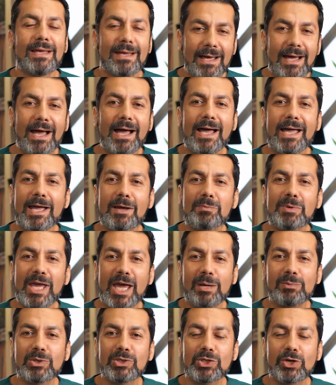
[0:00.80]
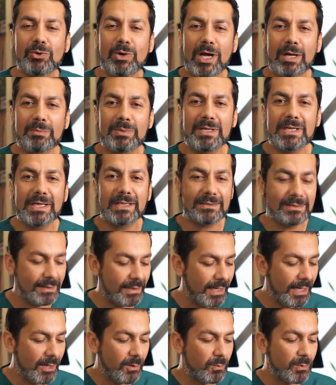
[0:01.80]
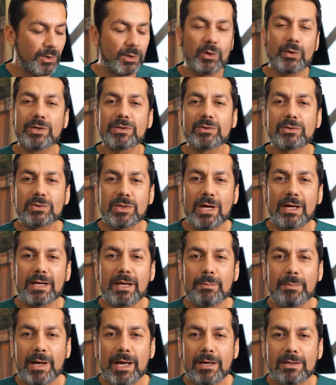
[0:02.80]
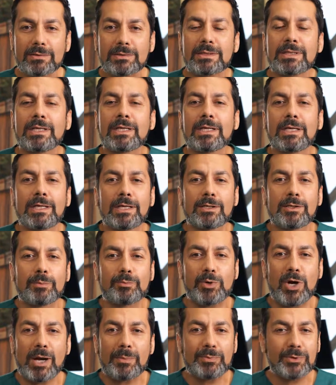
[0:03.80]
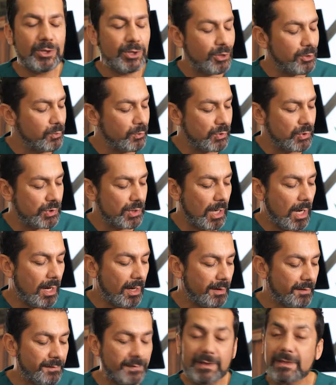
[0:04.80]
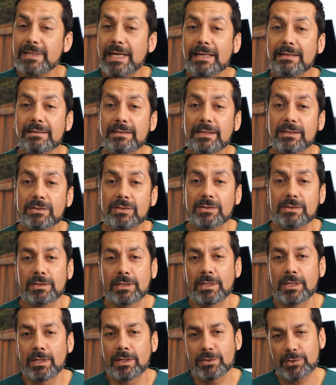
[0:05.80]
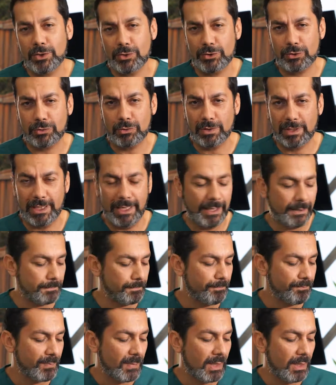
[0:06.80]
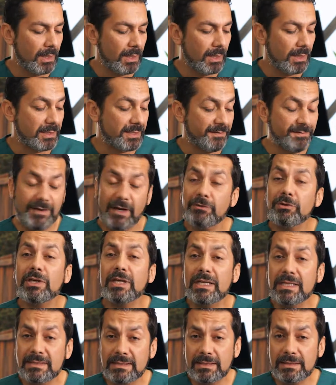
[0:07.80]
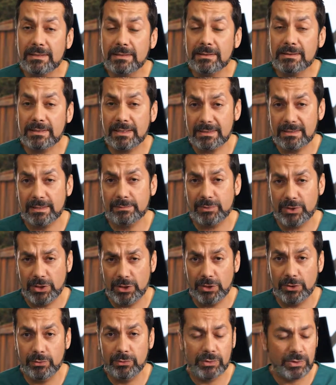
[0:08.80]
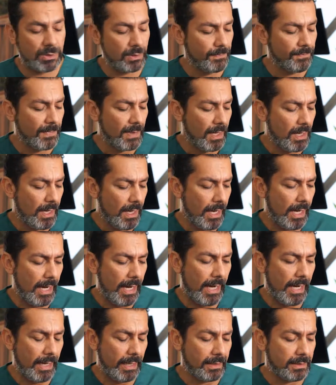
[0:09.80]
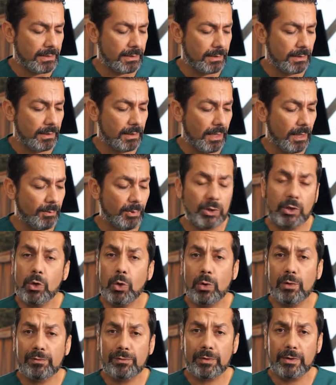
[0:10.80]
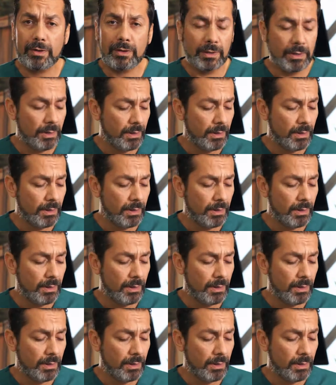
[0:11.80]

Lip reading: Hi, I'm Cameron Torabi, and today we're going to talk about the proper use of the Dentis Surgical Kit. It's a very easy system to use, and I'm going to go over